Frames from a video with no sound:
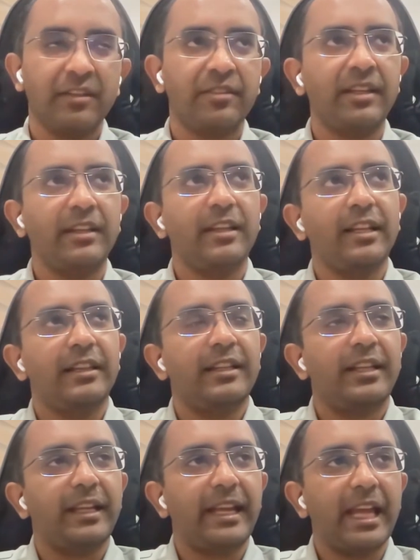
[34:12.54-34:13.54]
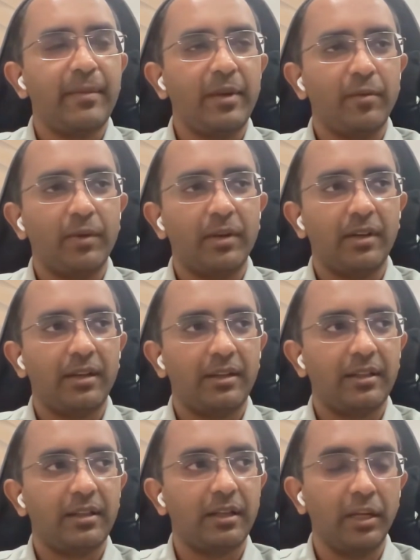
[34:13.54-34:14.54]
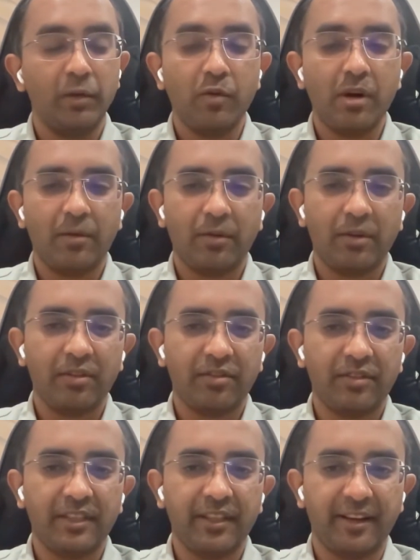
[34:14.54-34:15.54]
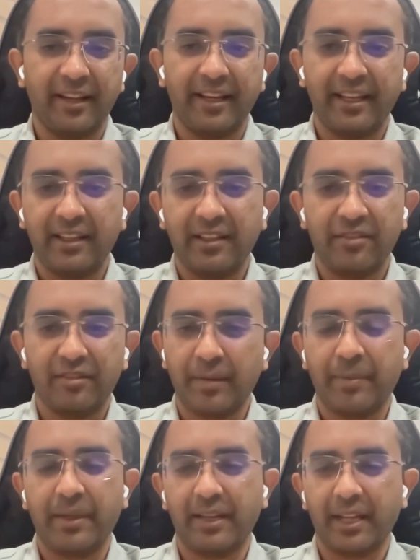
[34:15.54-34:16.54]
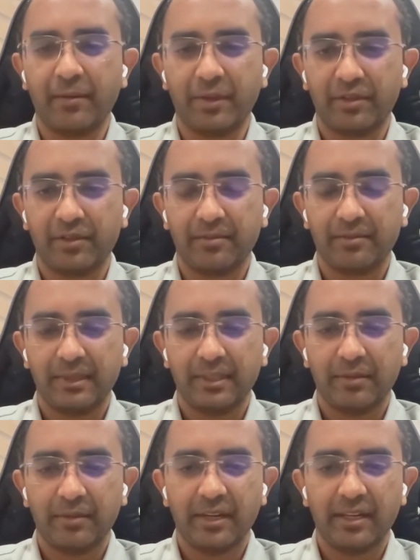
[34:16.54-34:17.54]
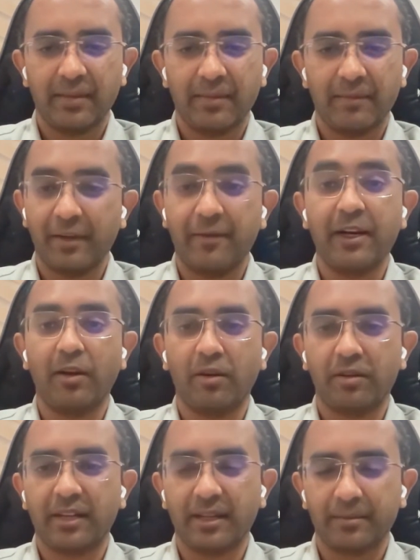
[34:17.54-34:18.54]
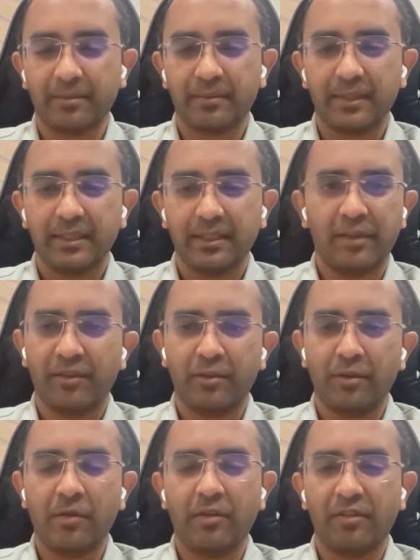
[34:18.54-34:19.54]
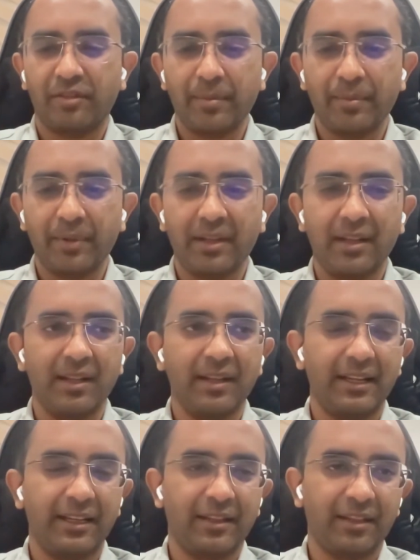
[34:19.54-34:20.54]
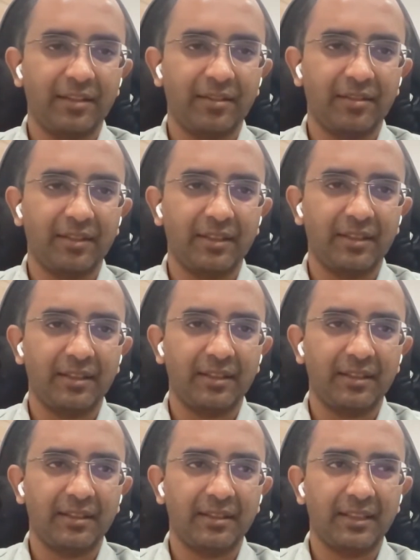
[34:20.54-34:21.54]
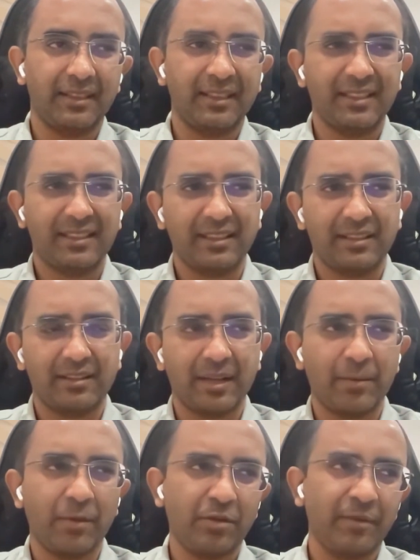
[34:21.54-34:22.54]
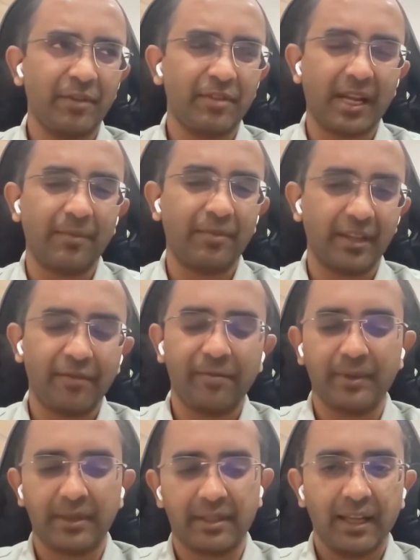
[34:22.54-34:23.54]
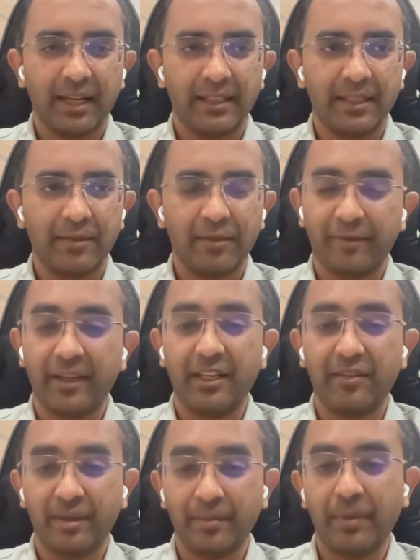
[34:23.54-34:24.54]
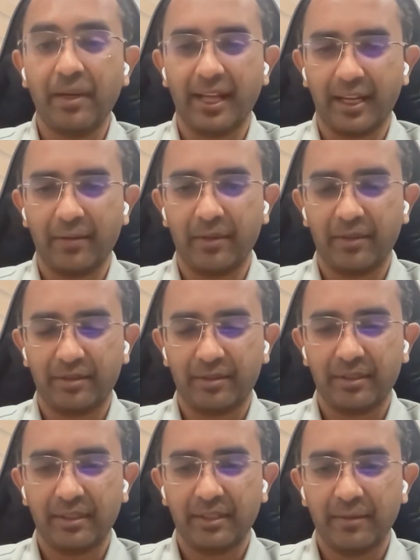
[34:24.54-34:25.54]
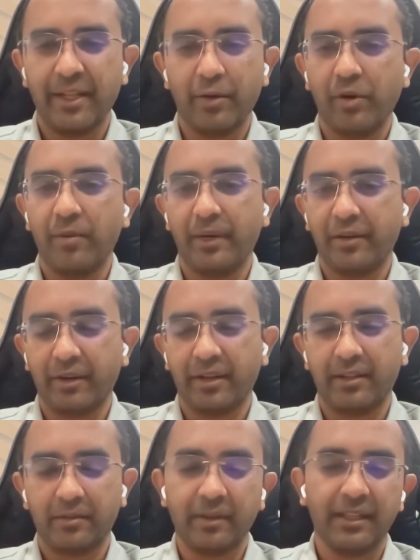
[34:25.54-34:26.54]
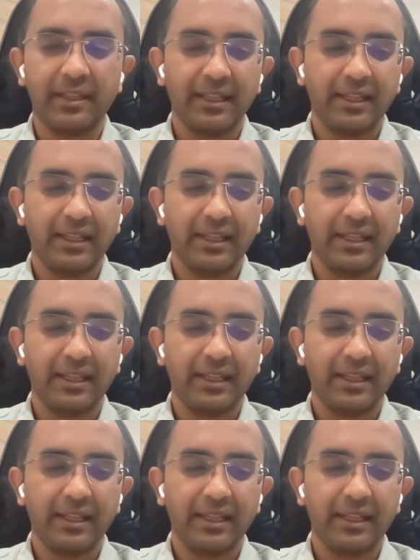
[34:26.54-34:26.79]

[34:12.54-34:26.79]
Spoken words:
See, in the gaming world, Lua was the reigning scripting language, right? I mean, for a very long time. Because Lua was simple, it is, I'm not sure if it's type safe, but I think it was a fairly simple language, very rudimentary, right?